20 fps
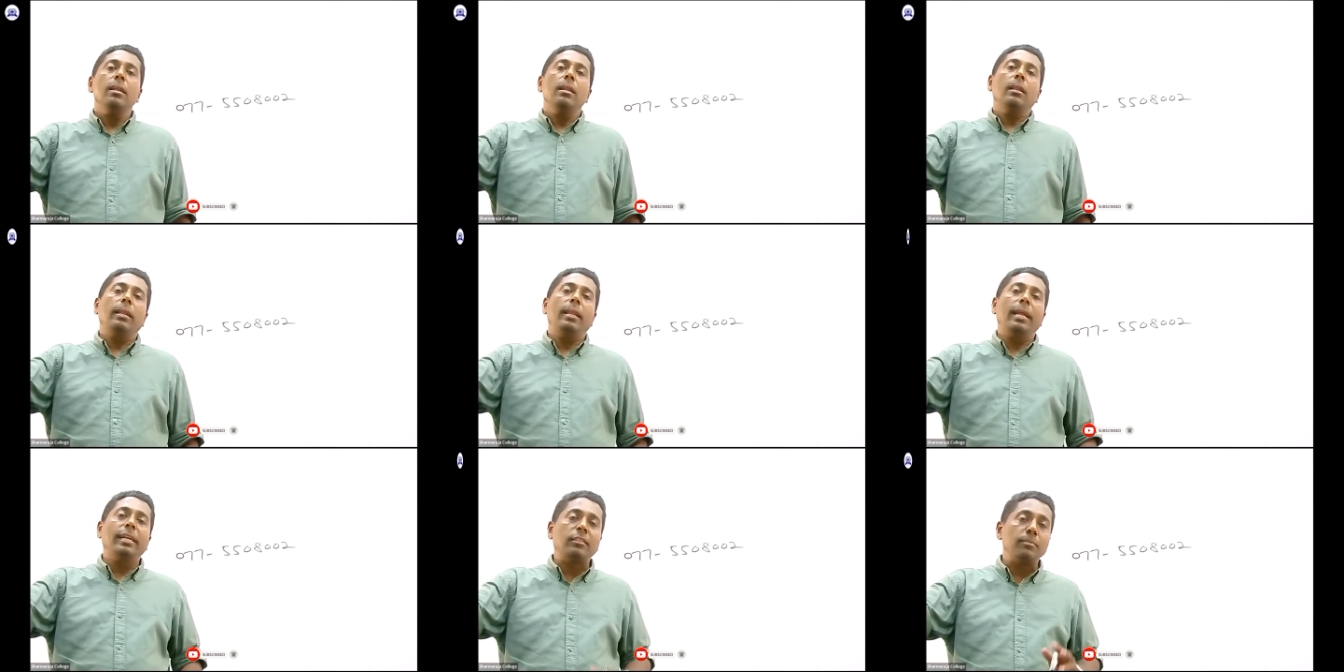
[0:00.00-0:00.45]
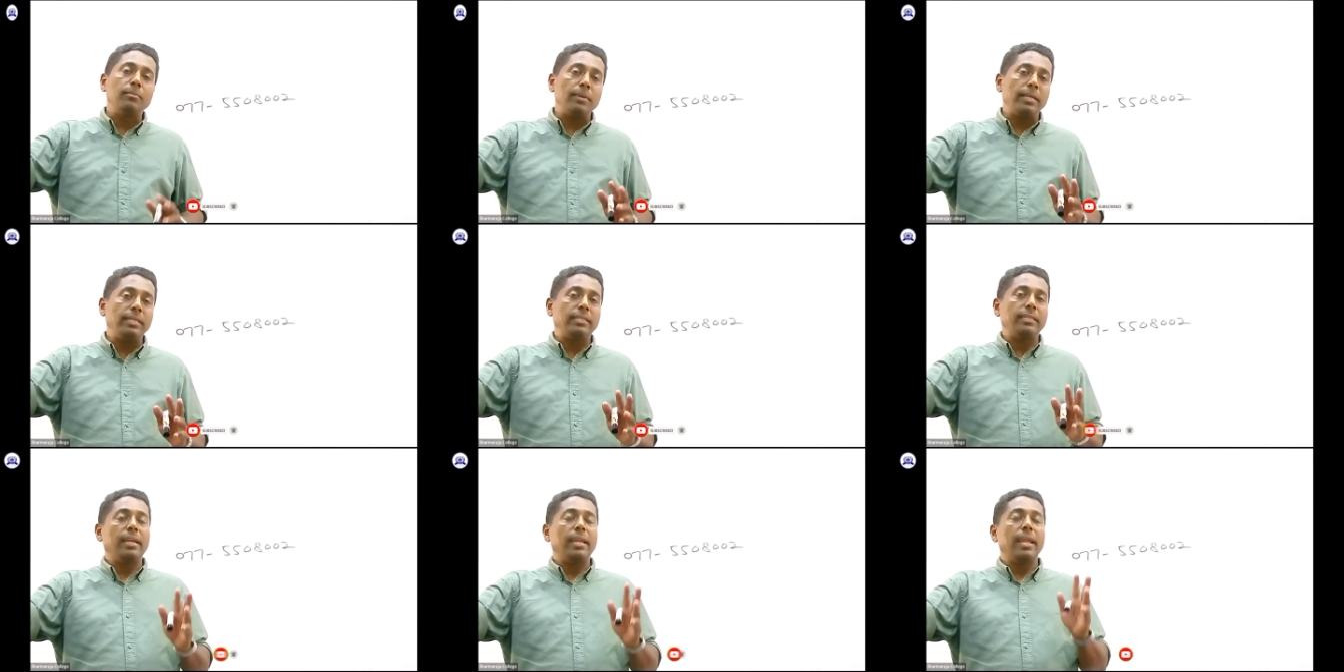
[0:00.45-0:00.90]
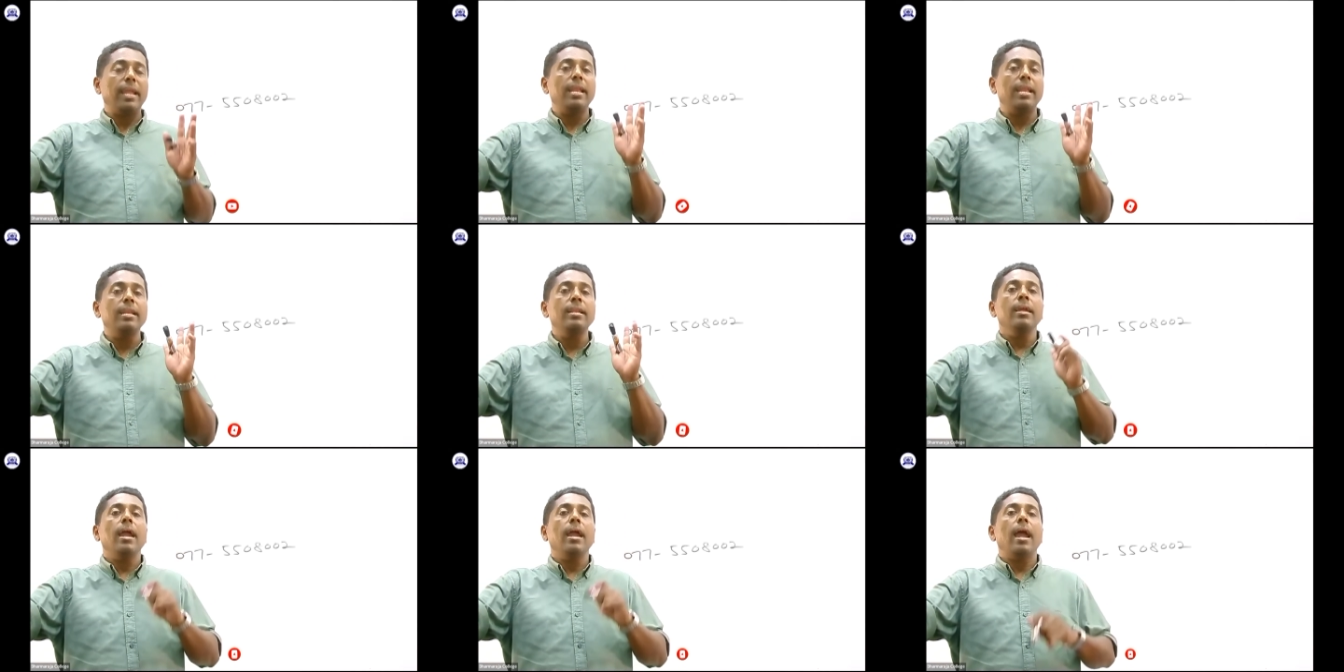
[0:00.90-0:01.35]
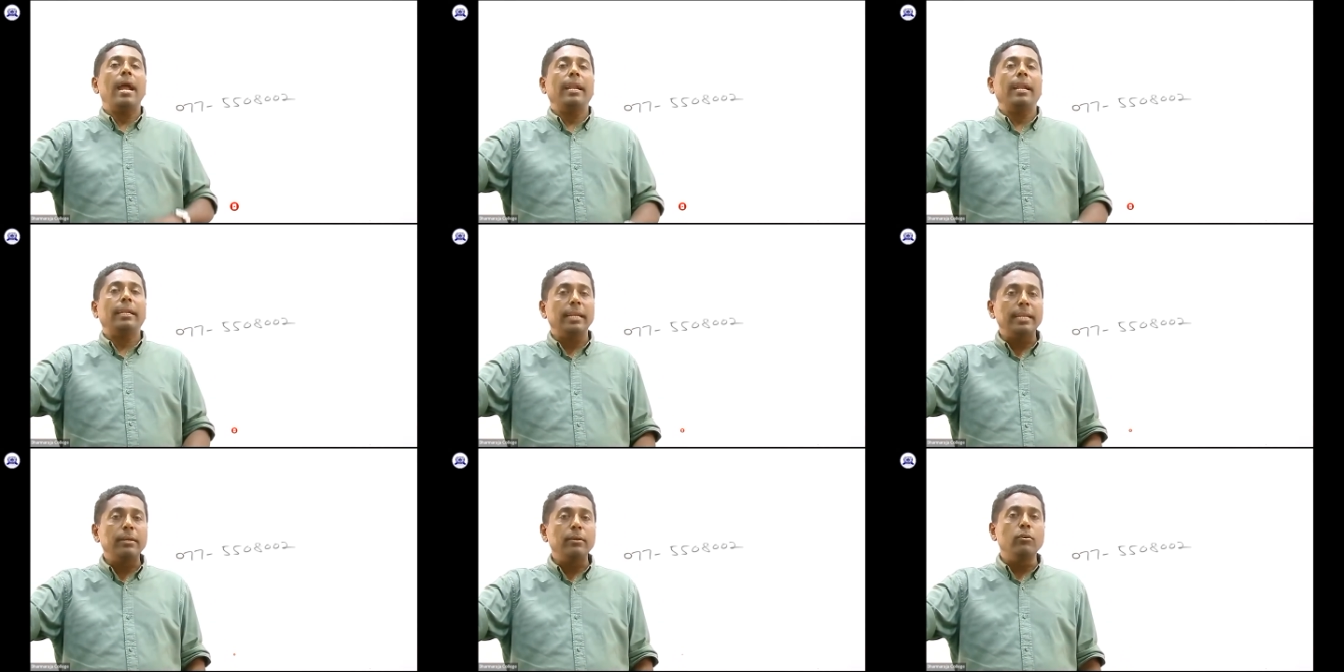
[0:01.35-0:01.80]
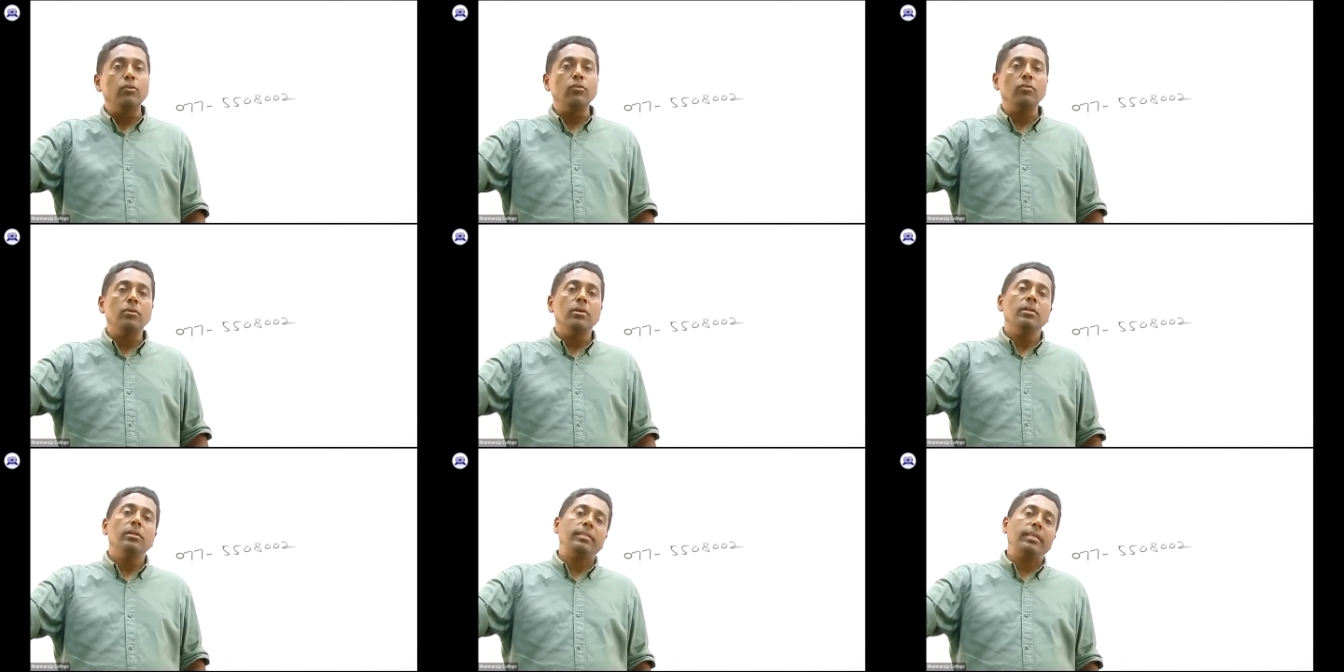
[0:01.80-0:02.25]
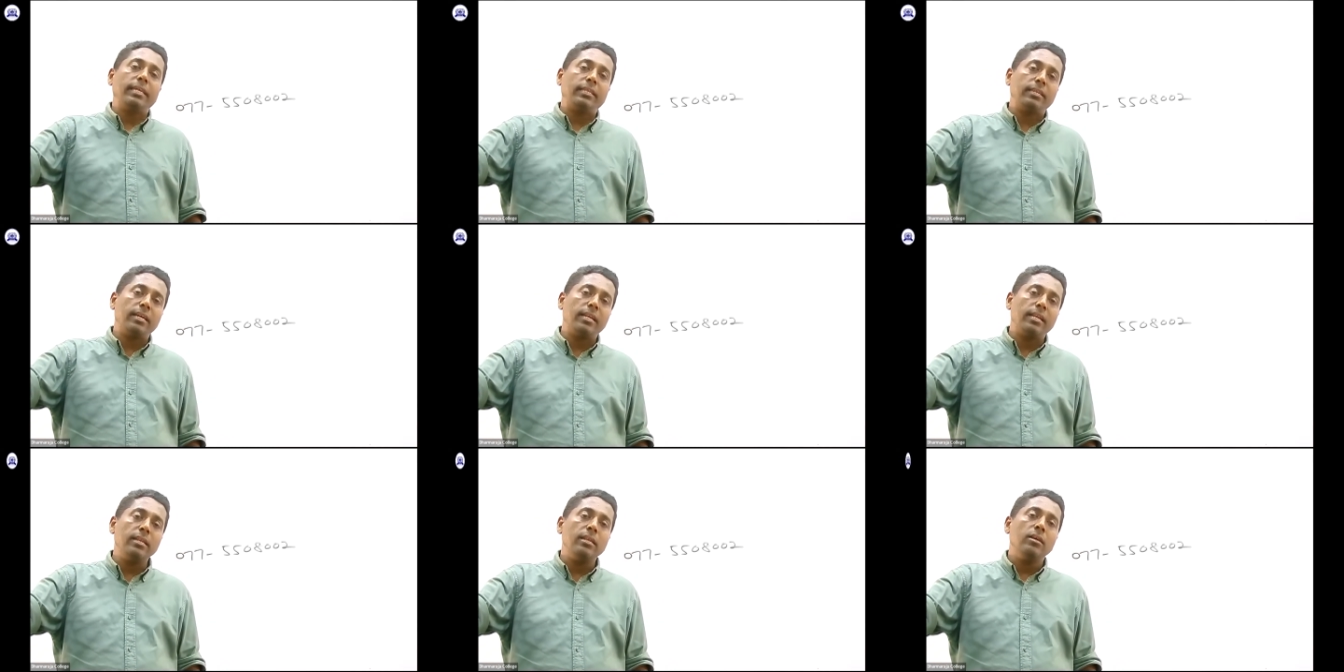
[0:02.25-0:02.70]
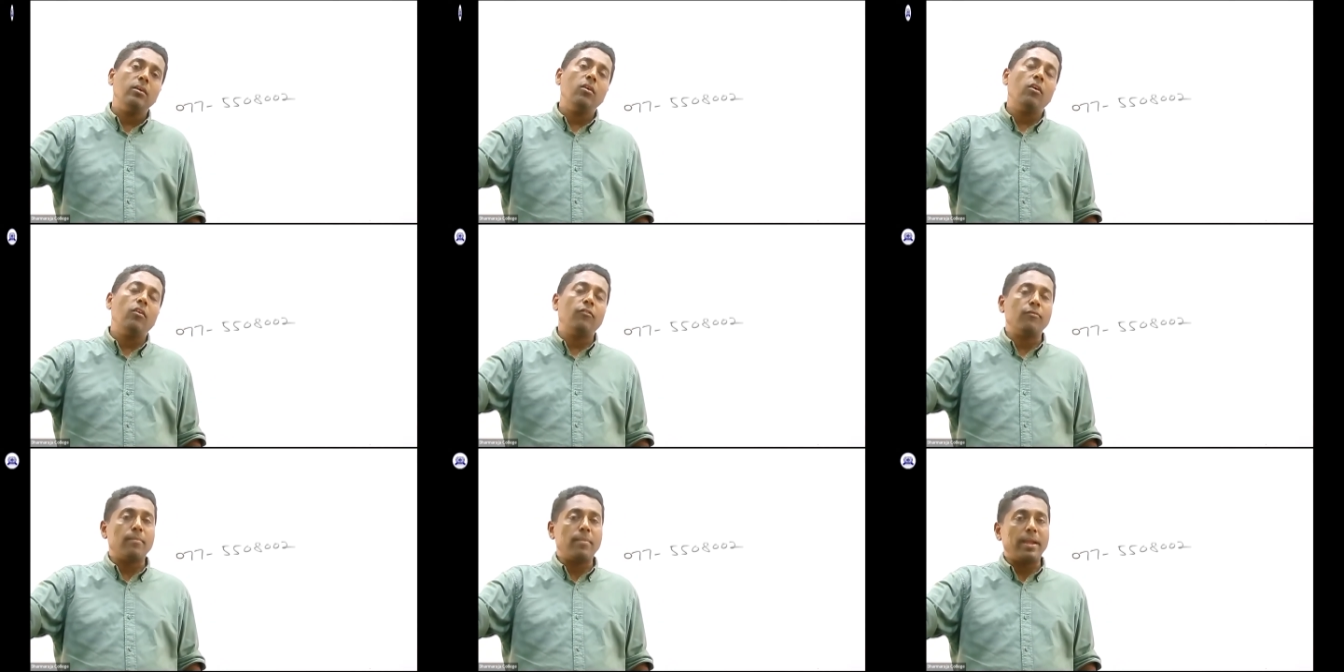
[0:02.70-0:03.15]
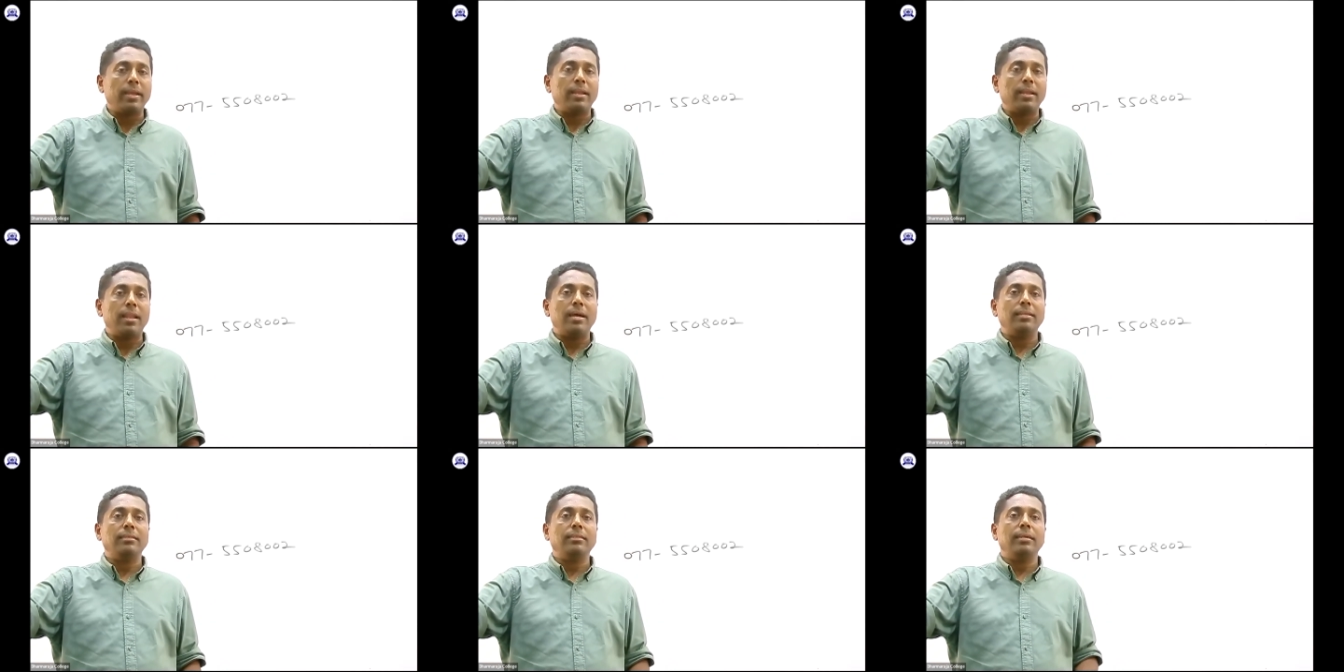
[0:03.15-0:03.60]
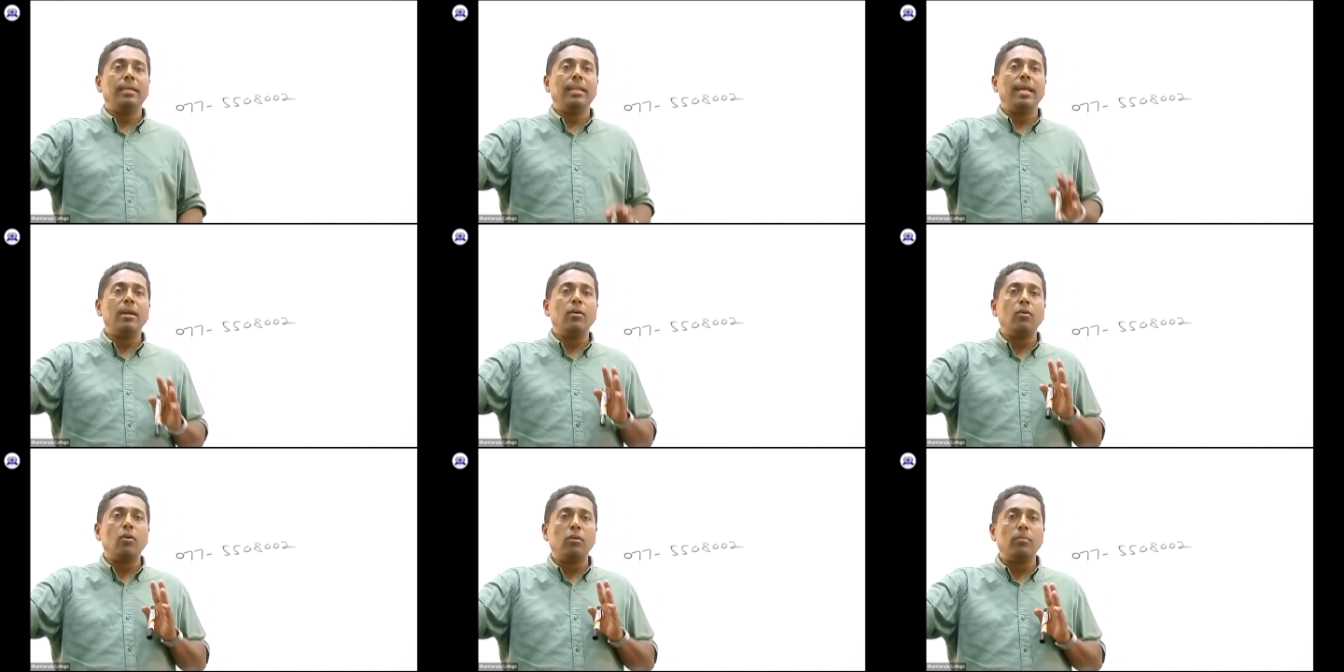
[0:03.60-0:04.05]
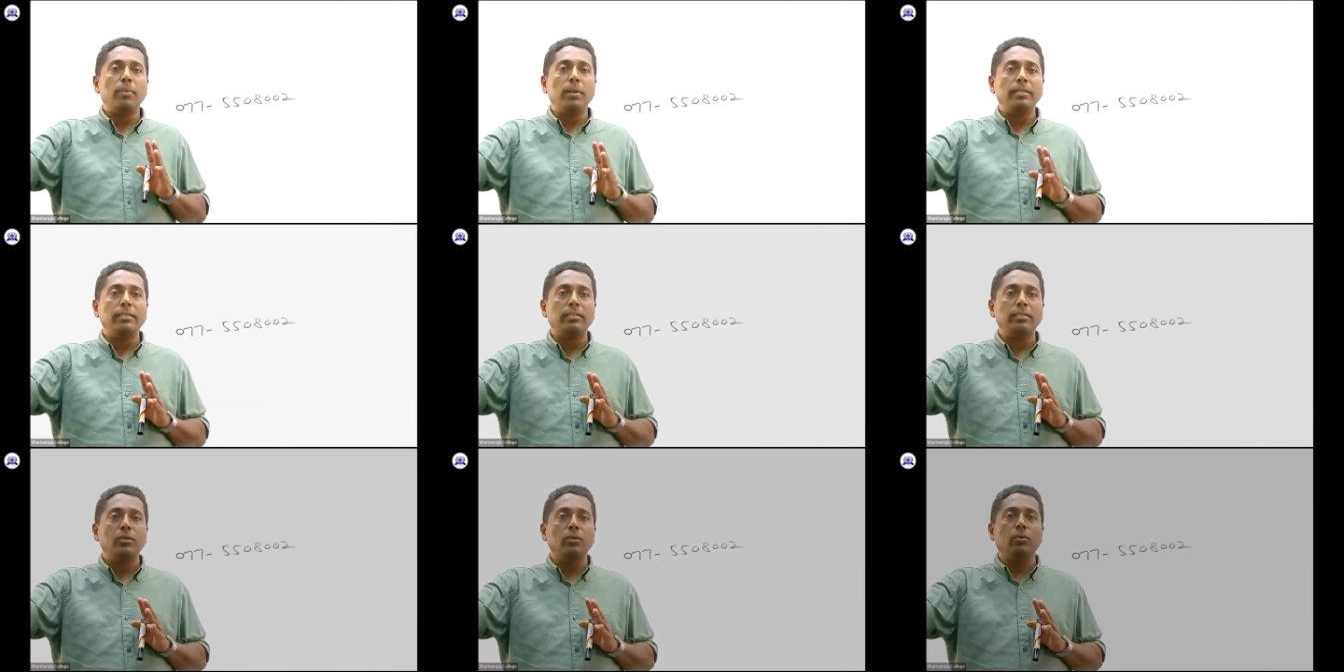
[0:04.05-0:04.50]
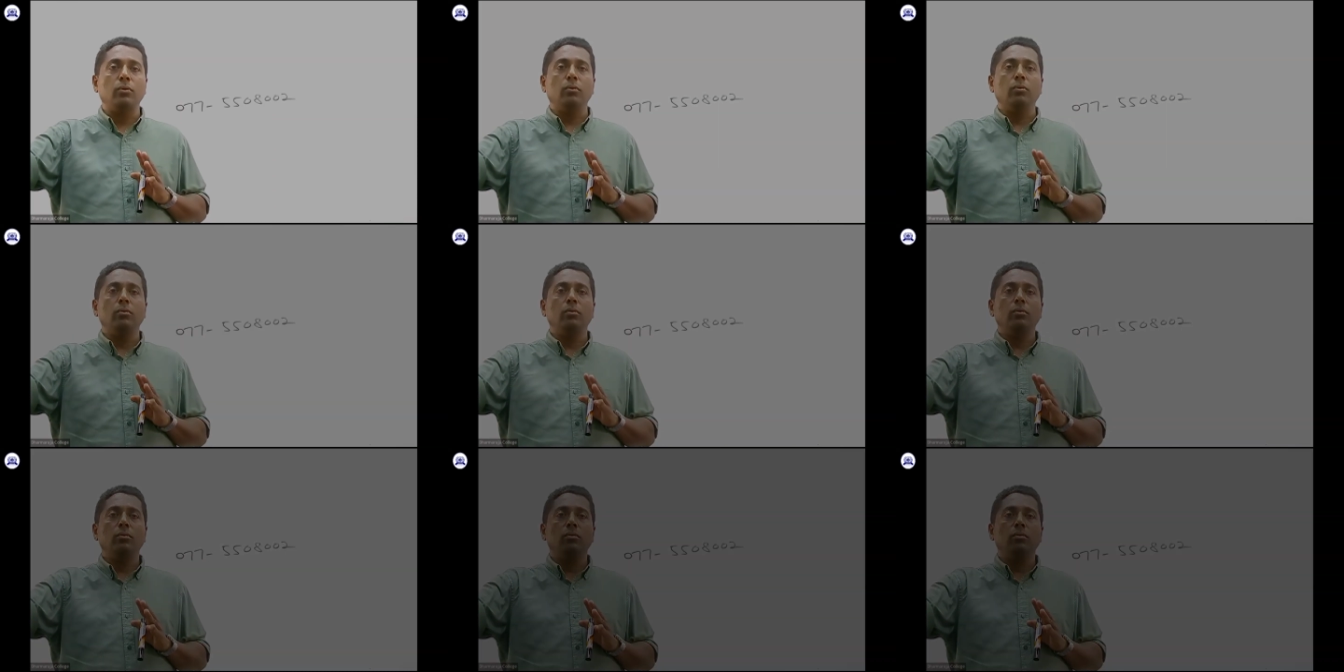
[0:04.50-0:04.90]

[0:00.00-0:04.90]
let's meet again at a new session of my class. And God bless you.